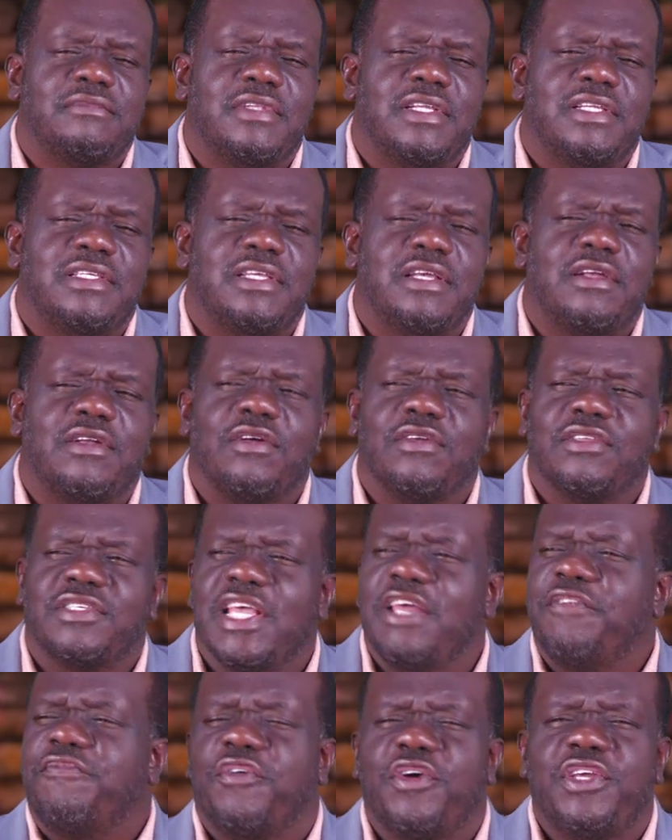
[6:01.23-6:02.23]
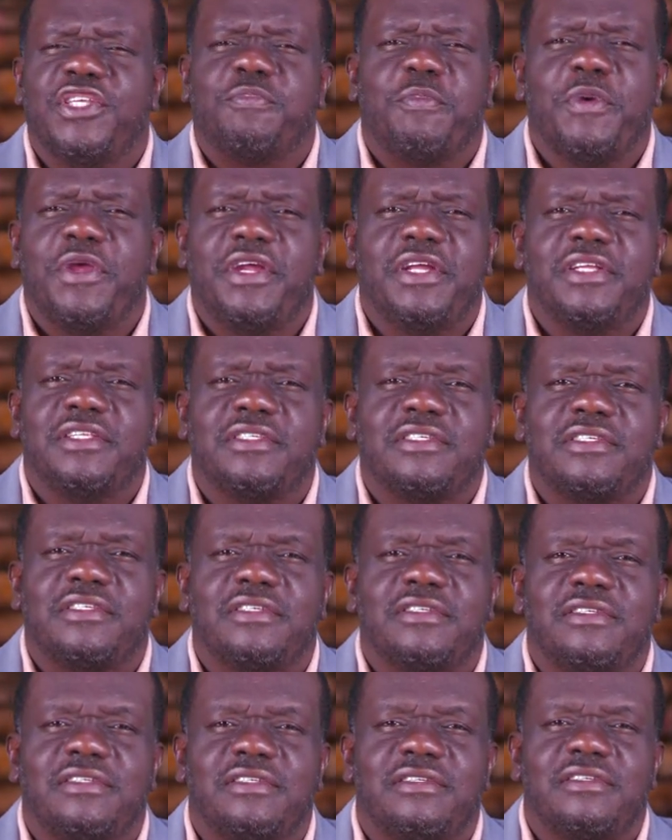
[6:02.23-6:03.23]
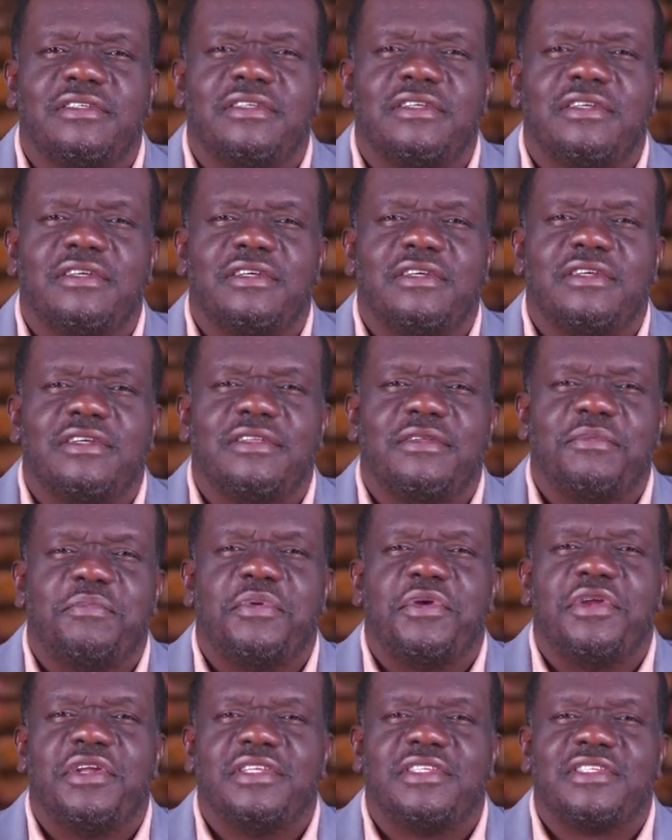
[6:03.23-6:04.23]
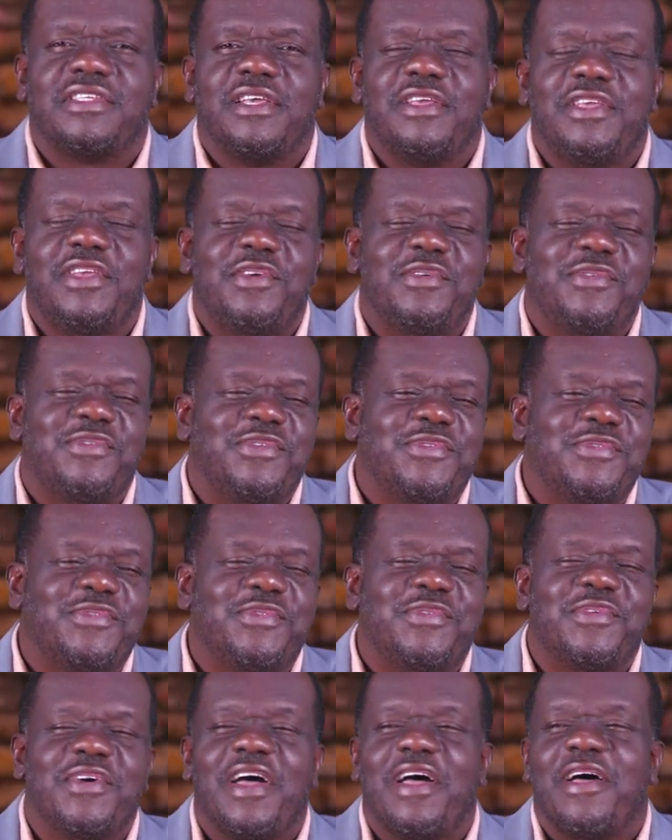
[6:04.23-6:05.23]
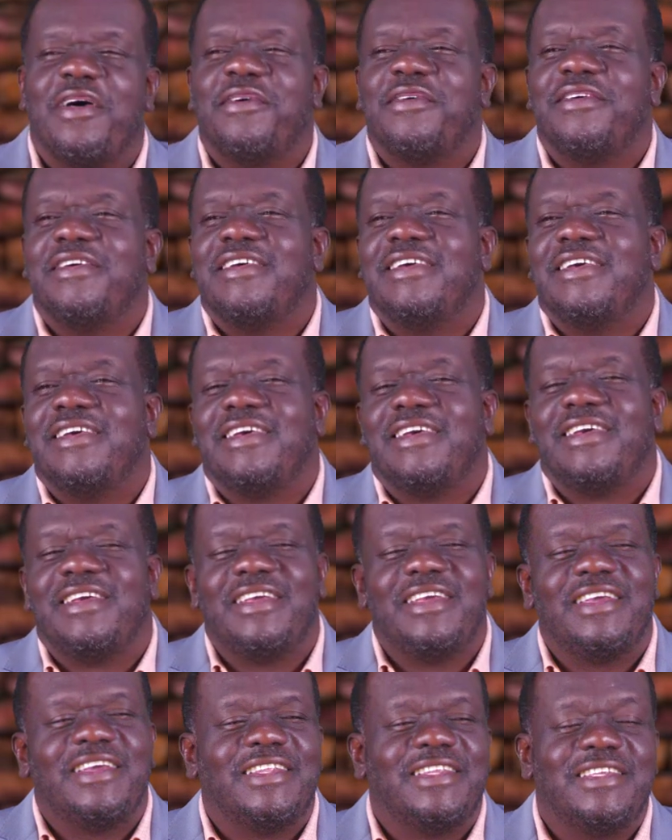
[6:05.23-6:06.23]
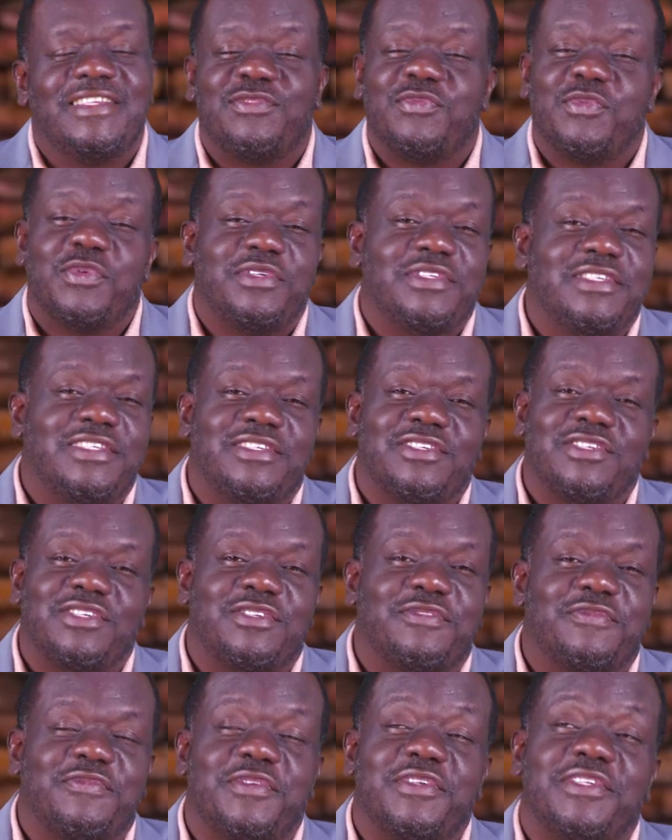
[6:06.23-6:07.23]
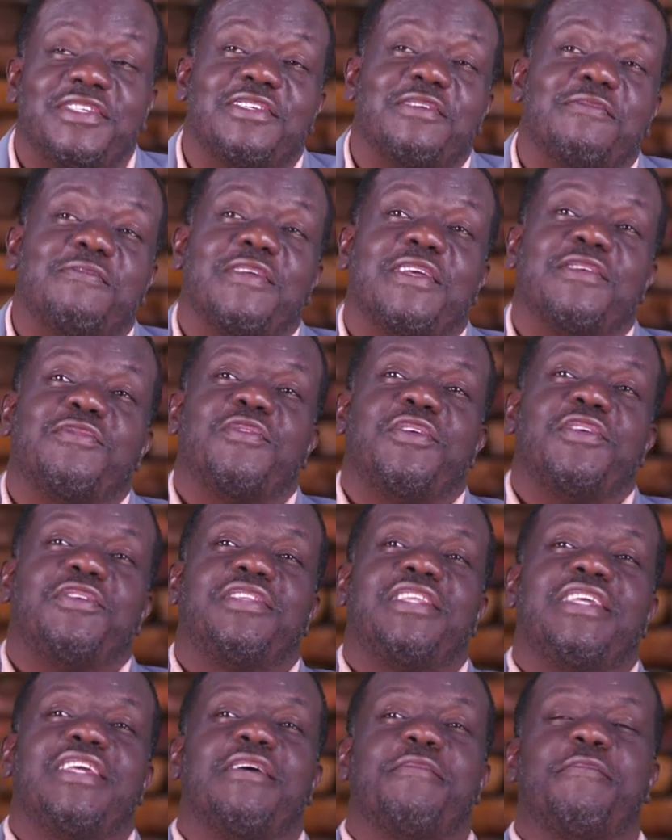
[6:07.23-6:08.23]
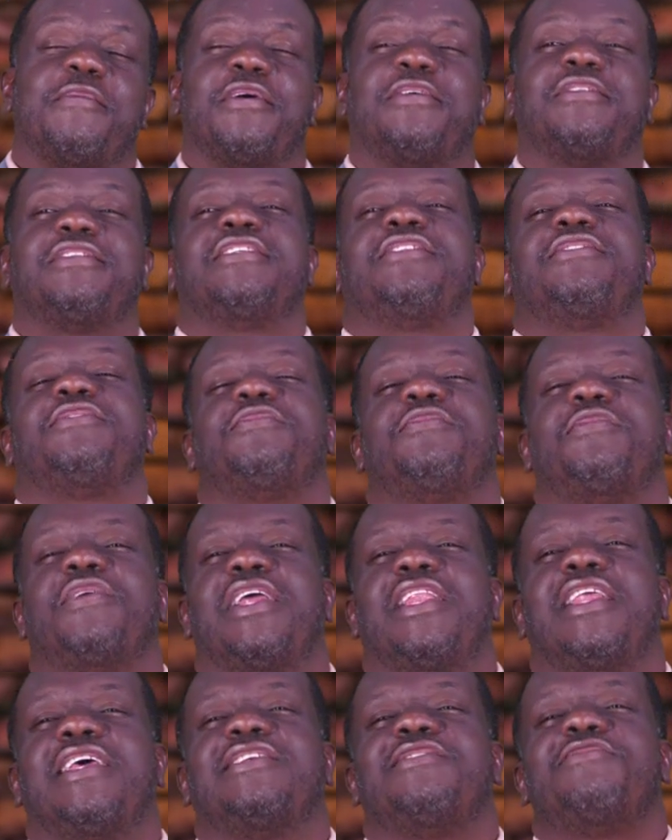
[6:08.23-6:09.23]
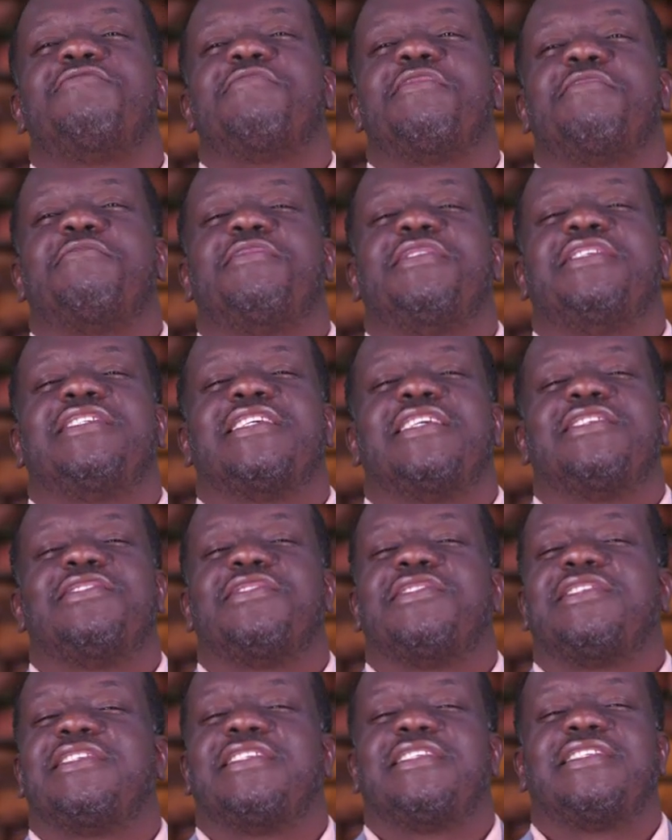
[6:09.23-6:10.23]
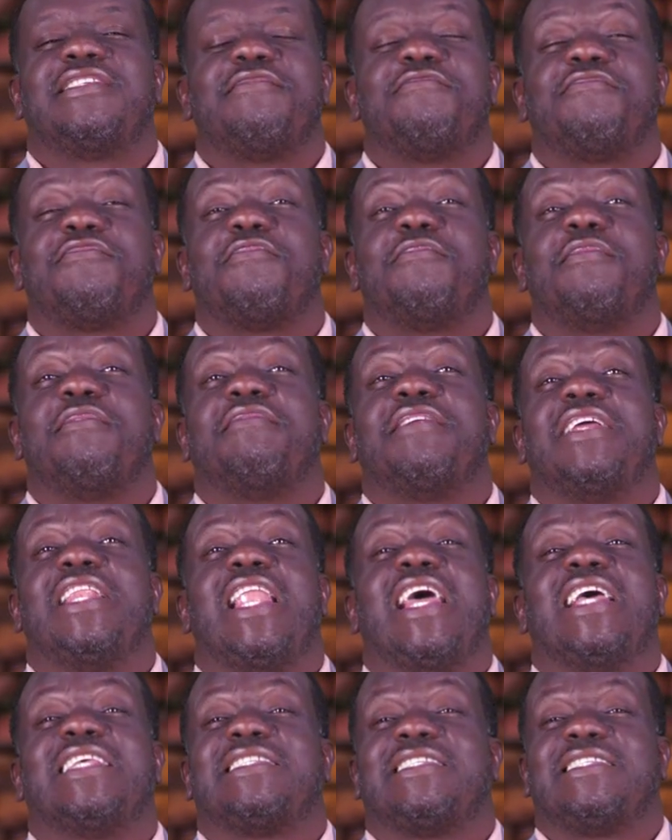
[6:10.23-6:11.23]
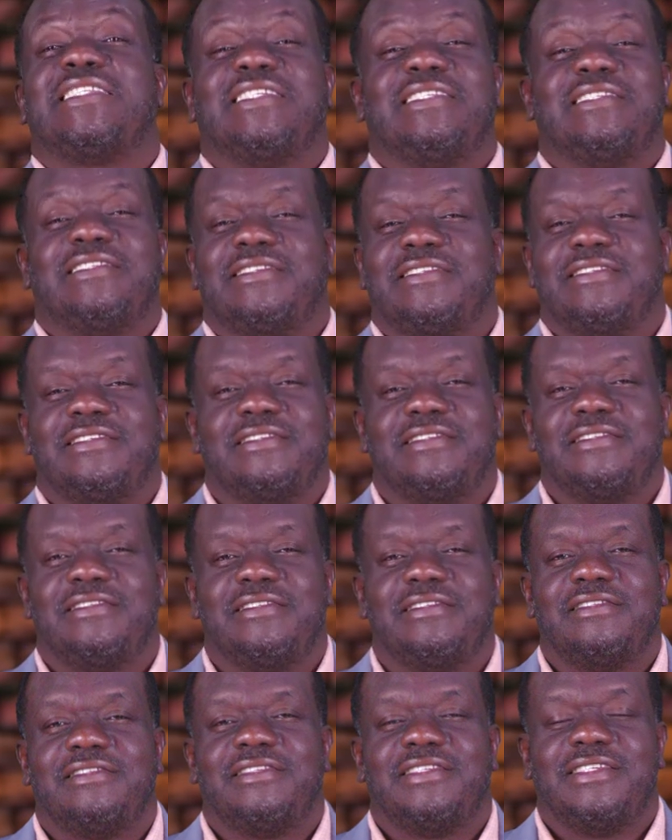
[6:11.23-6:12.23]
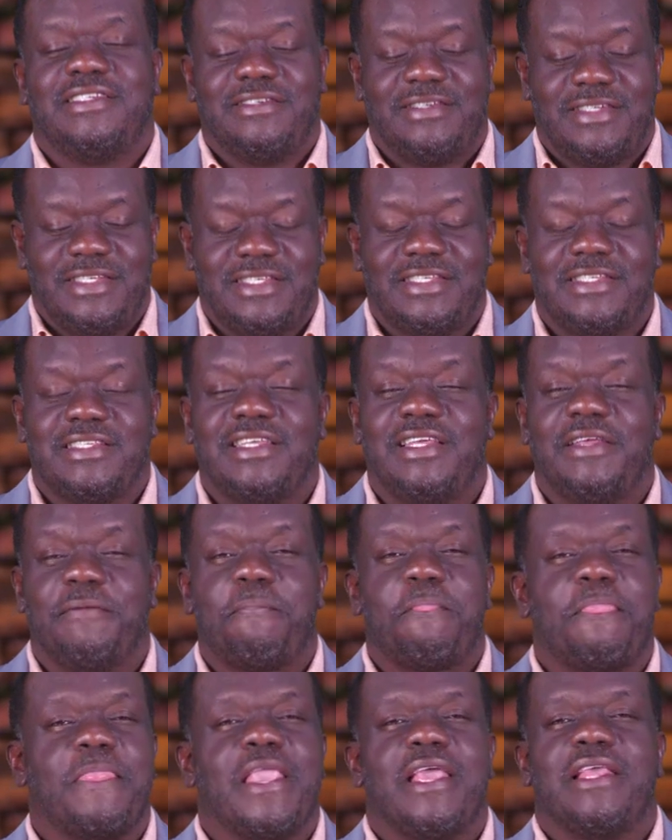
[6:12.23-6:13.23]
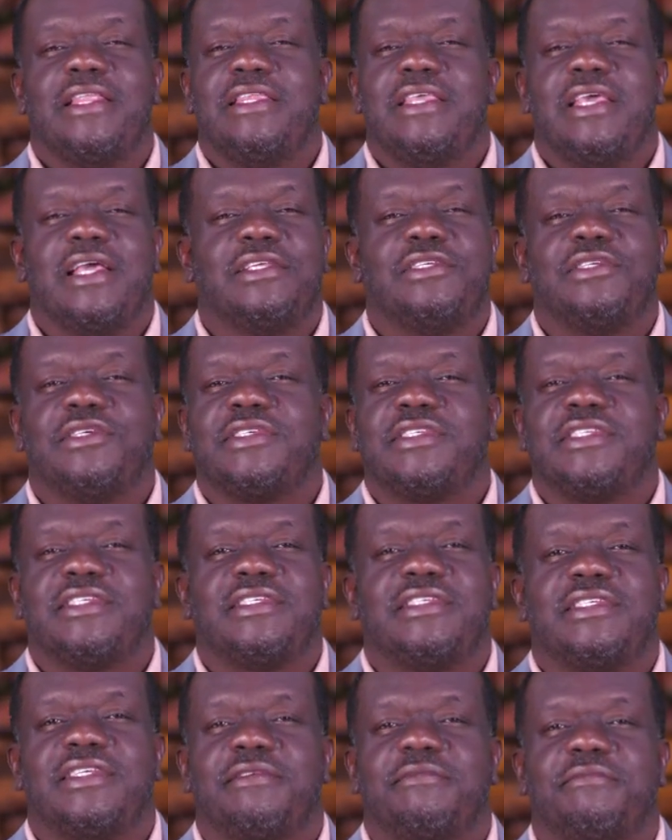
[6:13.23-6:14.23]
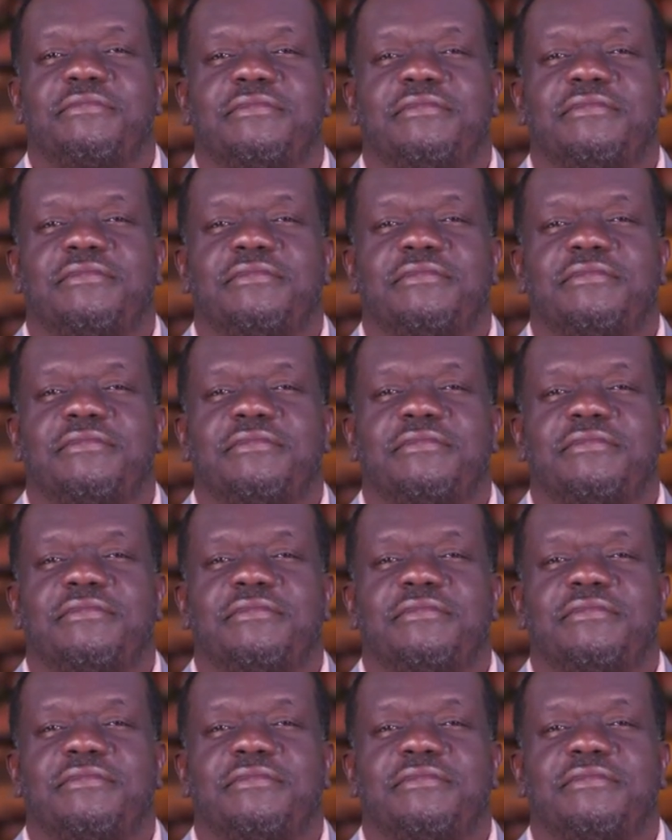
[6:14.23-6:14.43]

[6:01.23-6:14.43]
They said, send for his parents. Parents, you, you know how eh, this world is just funny. Sometimes when you think about it, you realize human beings are just the same from everlasting till this day. They are just the same.